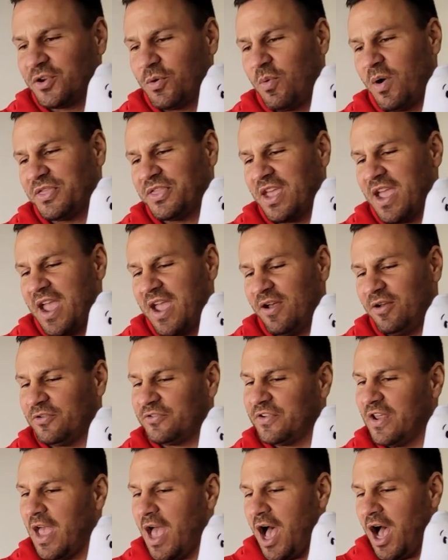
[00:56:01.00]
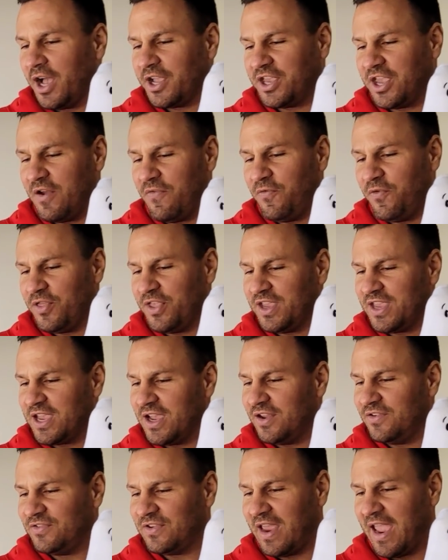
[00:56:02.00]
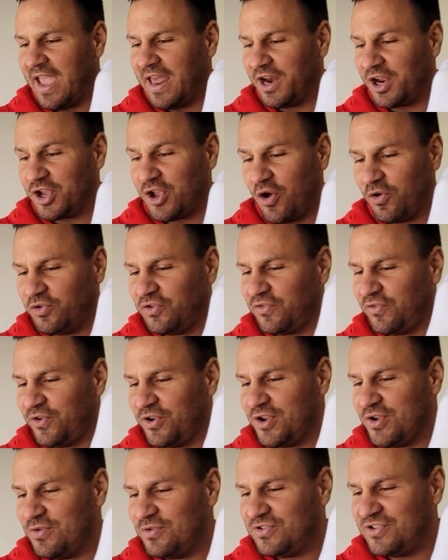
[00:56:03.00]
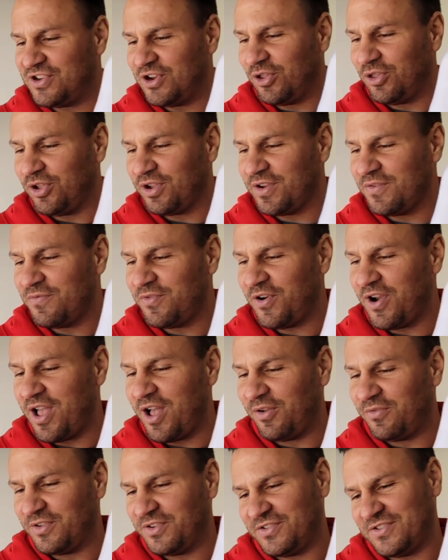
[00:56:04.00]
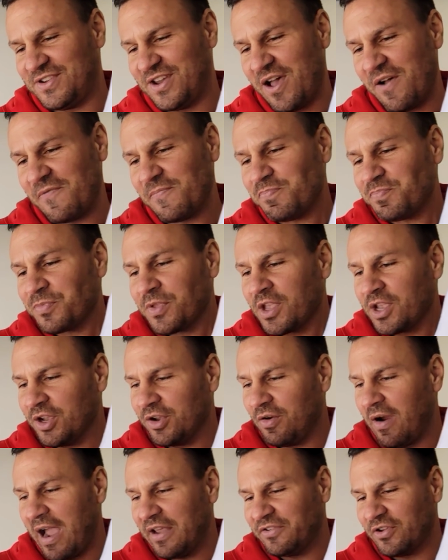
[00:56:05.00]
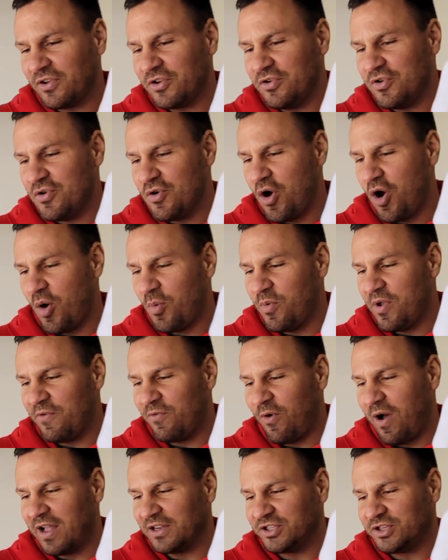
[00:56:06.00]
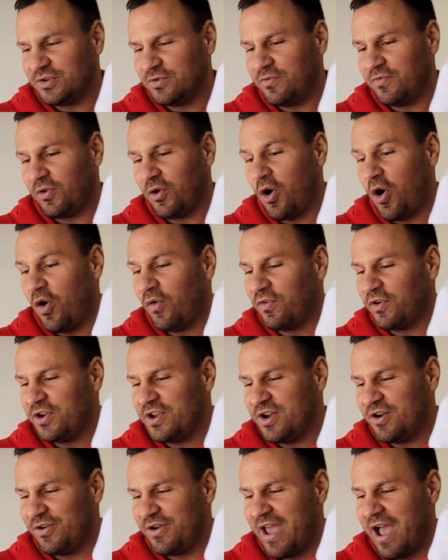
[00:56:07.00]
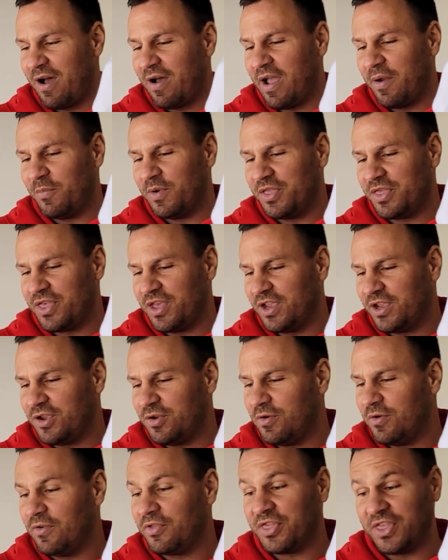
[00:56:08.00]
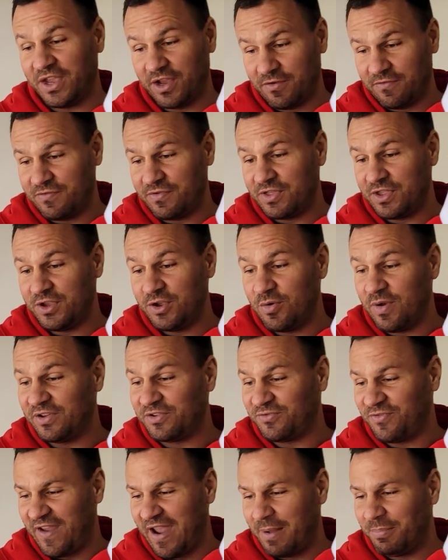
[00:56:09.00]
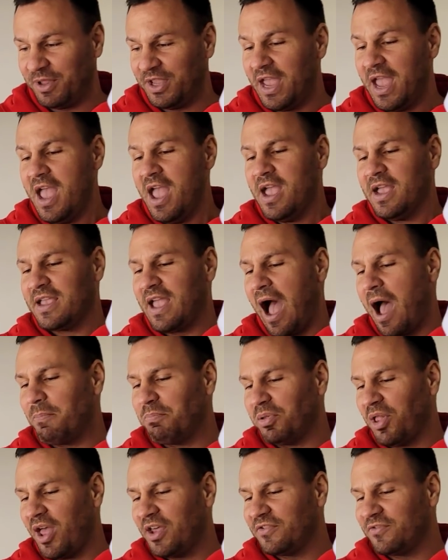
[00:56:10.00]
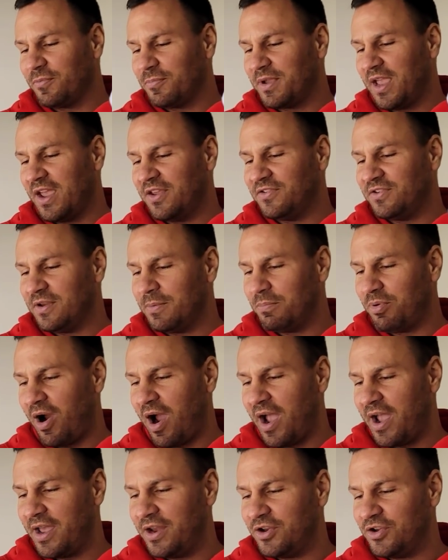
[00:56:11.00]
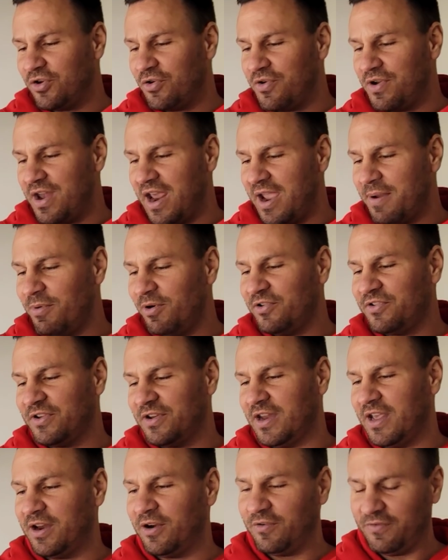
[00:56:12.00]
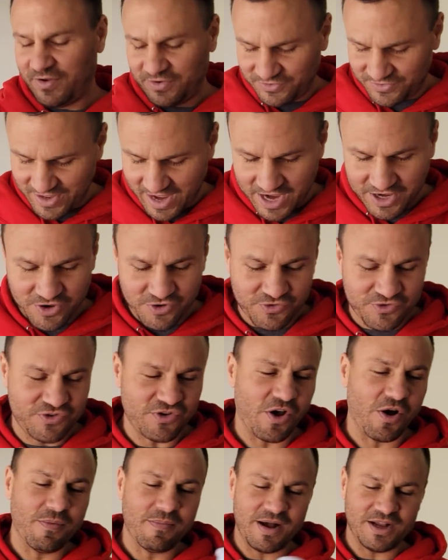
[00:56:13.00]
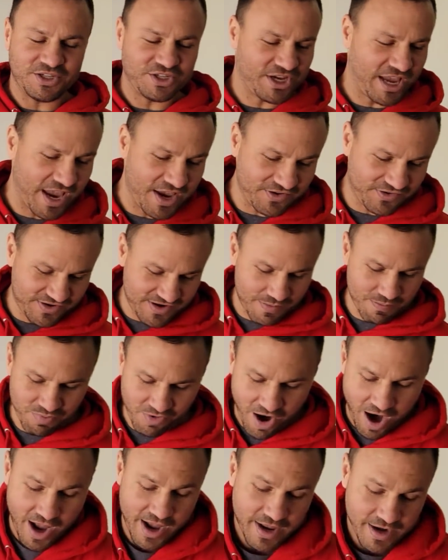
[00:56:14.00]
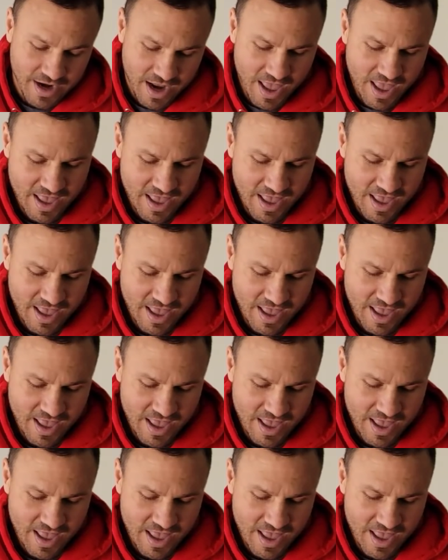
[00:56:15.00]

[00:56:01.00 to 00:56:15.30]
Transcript: to what the Hales a gift for the kids, and a ghost for you. Still looking for Elvis stuff. Congrats on your new home. We've watched you for over a year now, and we thank you. Think of you as family. God bless from Casey and Brian, your neighbors in Inverness. Thank you so much, Casey and Brian. Oh,